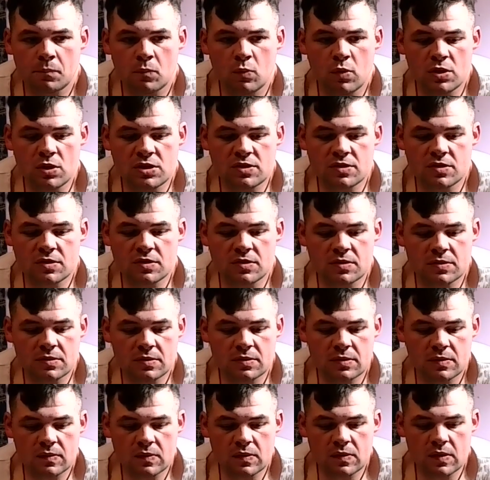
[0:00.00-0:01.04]
which
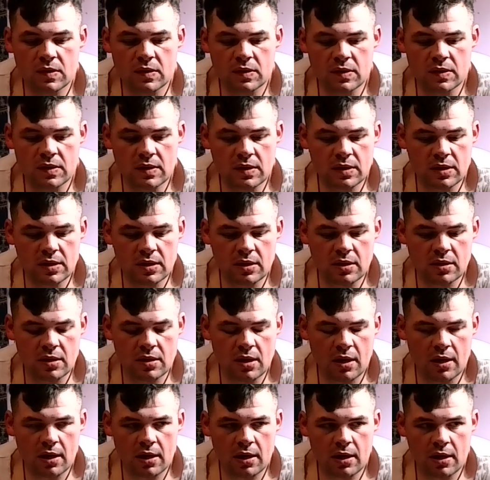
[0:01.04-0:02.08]

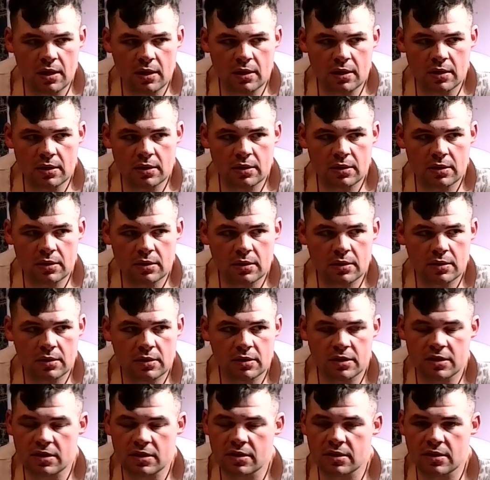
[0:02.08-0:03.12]
I
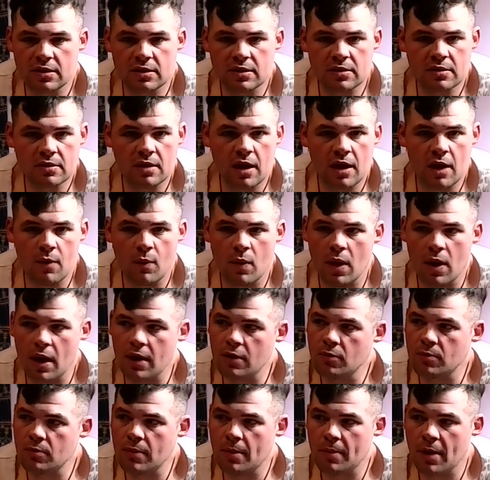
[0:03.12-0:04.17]

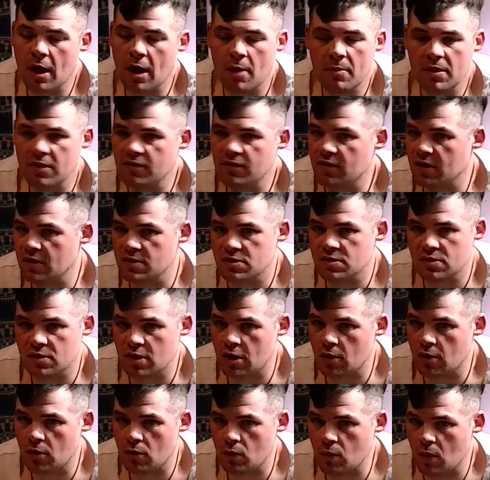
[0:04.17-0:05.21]
don't remember how many videos
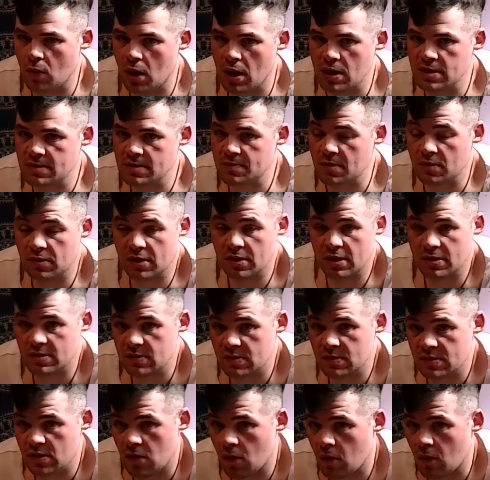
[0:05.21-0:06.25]
ago it was, but this
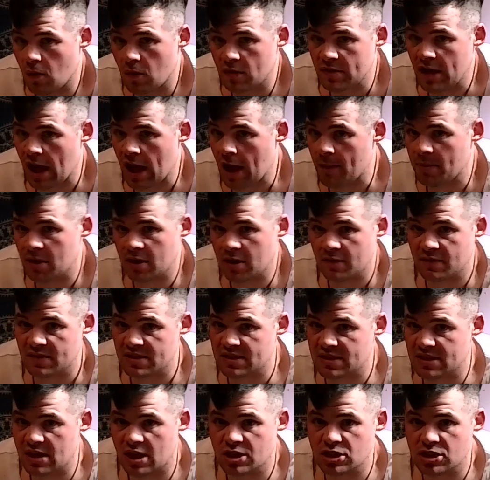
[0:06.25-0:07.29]
was a whole topic of
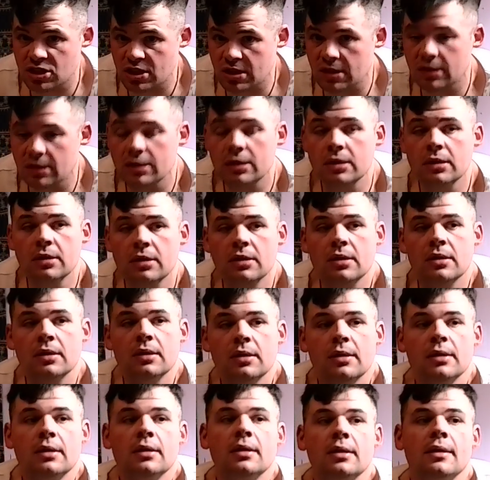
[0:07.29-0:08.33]
discussion
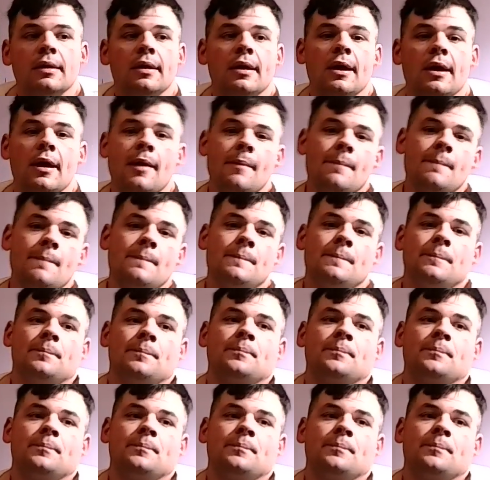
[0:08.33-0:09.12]
among